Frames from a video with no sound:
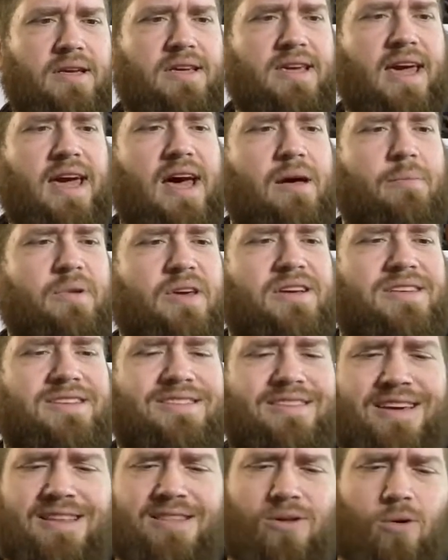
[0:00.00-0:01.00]
yeah,
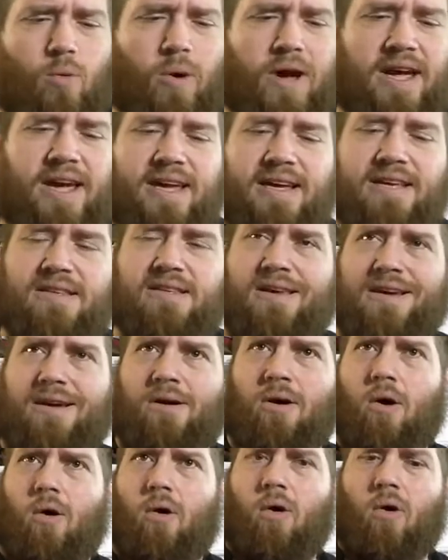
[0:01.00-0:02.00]
because like the way he's like
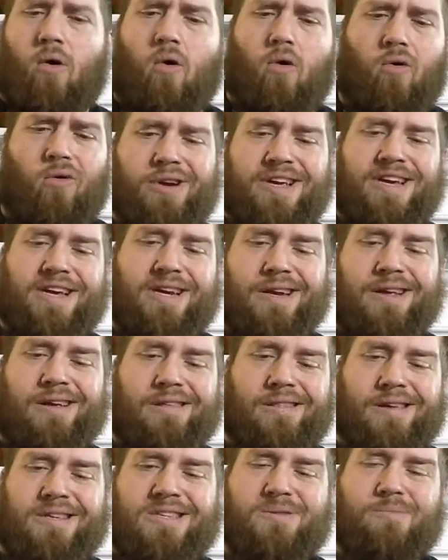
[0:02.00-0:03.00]
holding
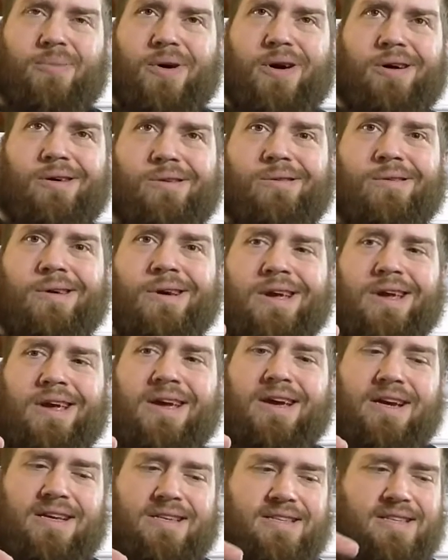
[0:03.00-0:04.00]
this bow
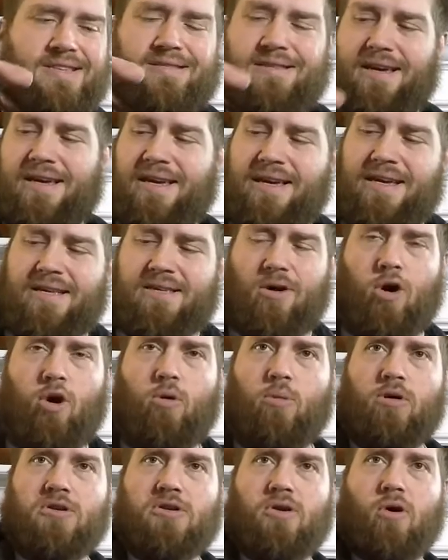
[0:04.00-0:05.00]
is it's like he's
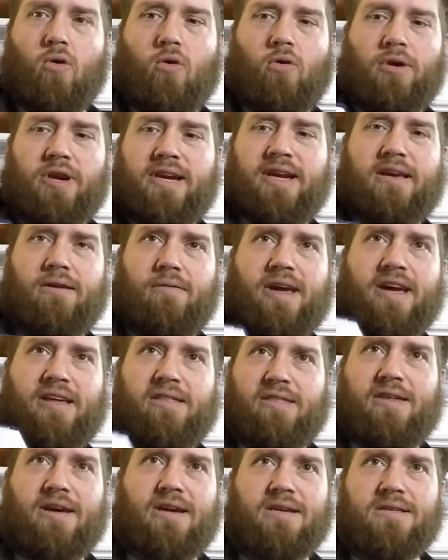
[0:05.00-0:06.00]
almost holding it
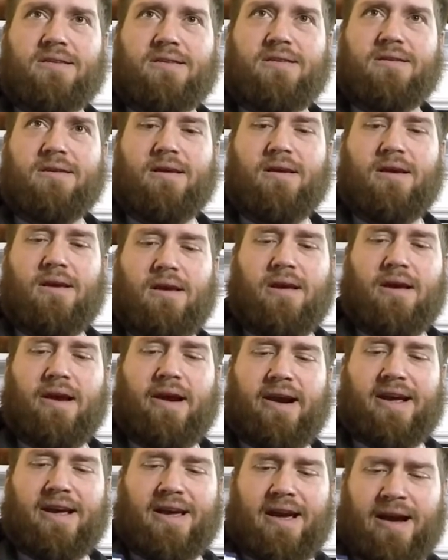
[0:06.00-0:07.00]
like this,
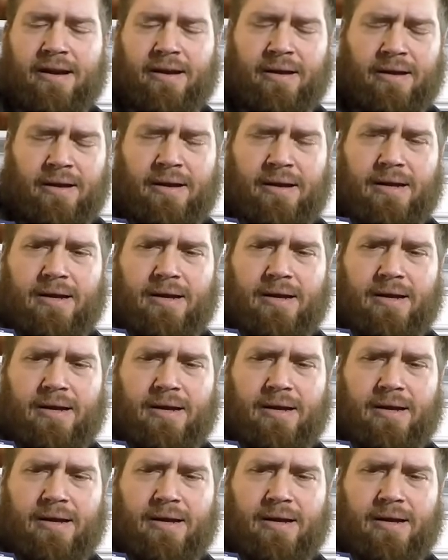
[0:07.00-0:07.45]
and it kind of,